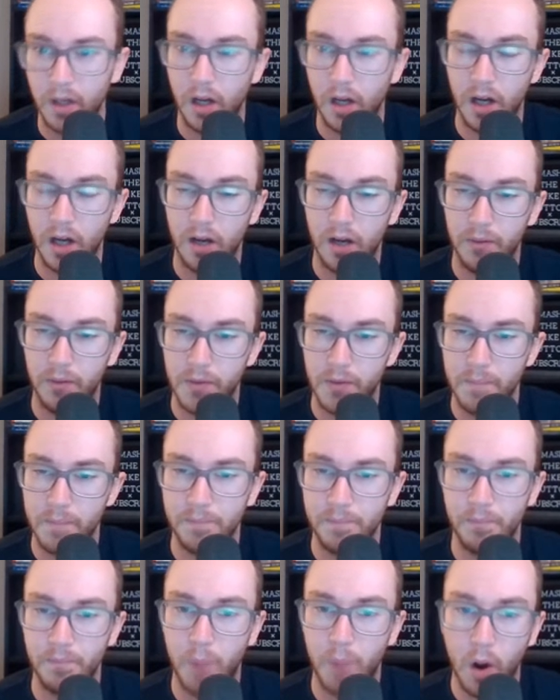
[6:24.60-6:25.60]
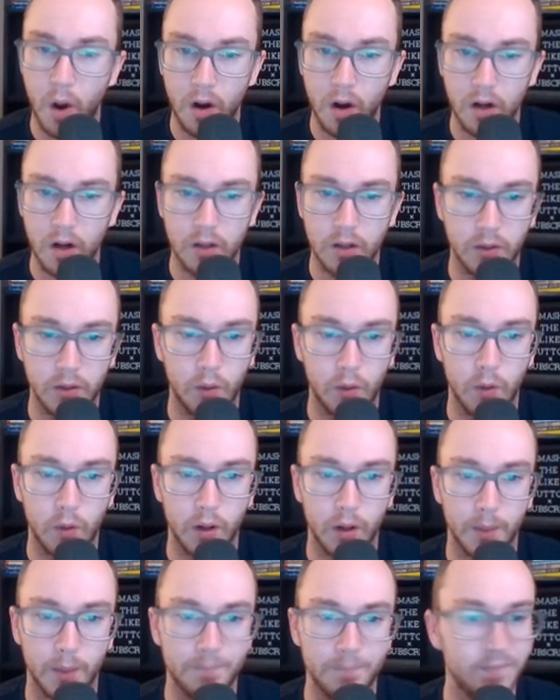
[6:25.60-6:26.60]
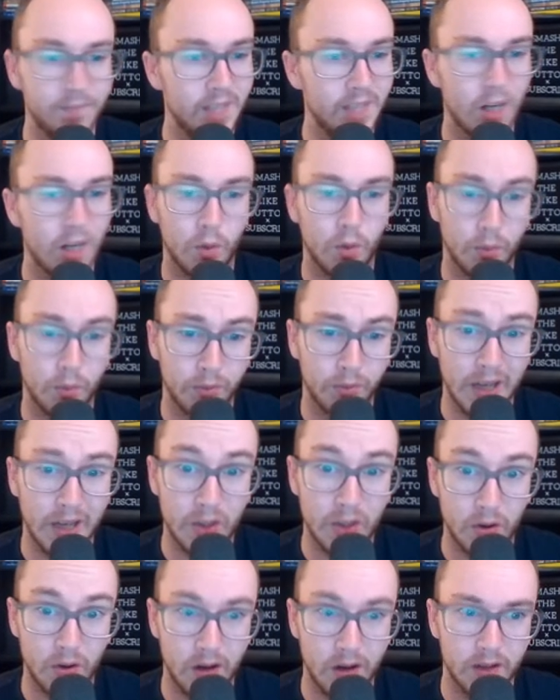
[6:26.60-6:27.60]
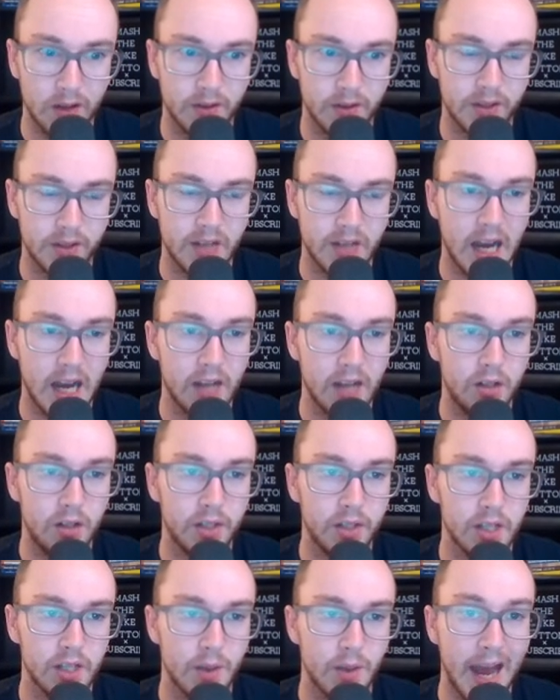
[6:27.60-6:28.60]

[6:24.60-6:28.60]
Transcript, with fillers: of bar or you know restaurant style that you